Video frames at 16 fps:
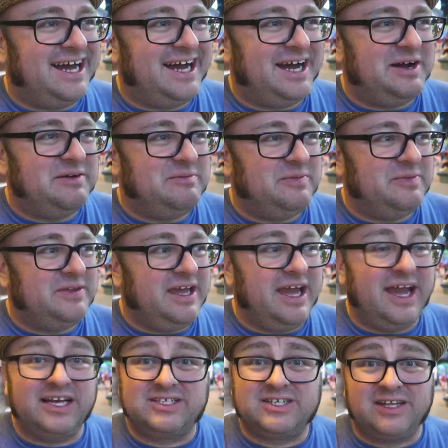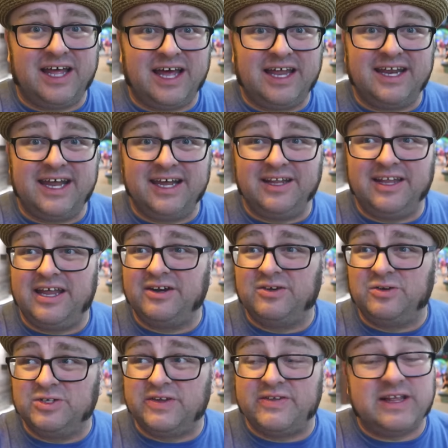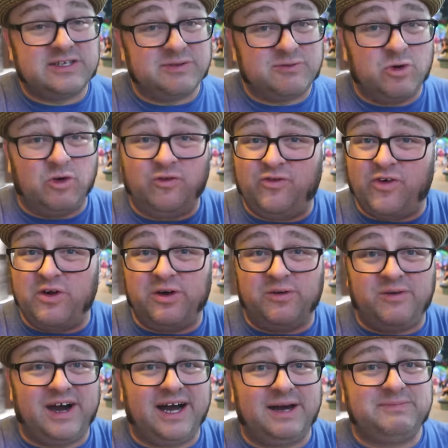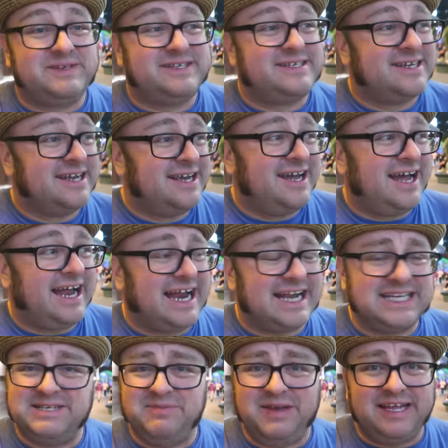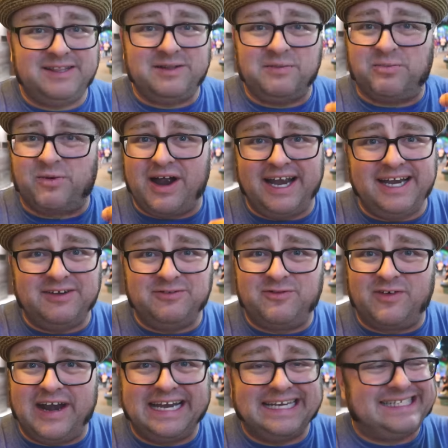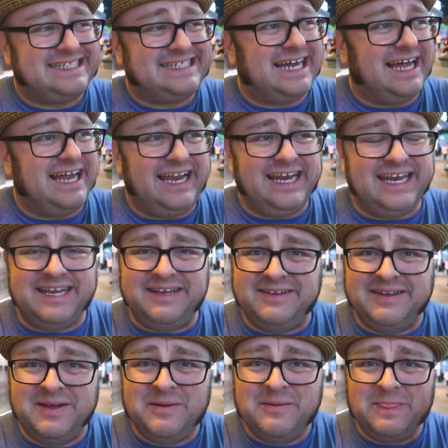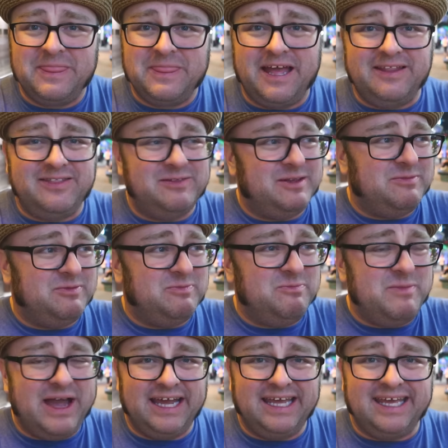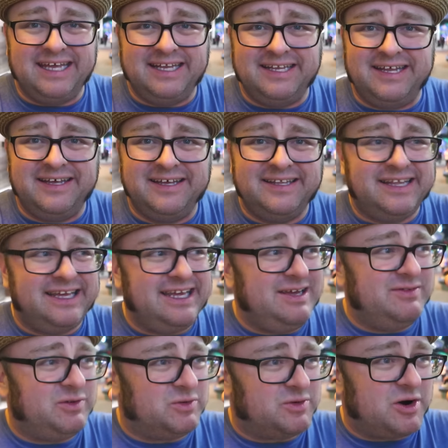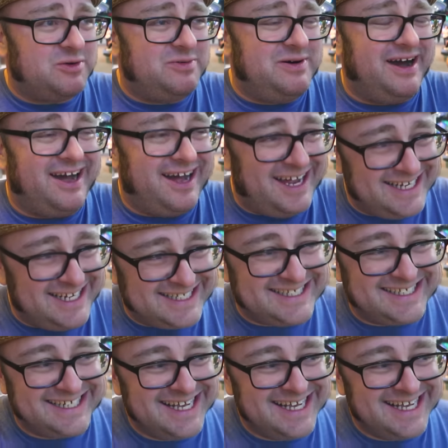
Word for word: Yeah, just a lot of cool stuff. They had some cool photo ops. I got to meet the Bride of Frankenstein and Megan, the evil robot.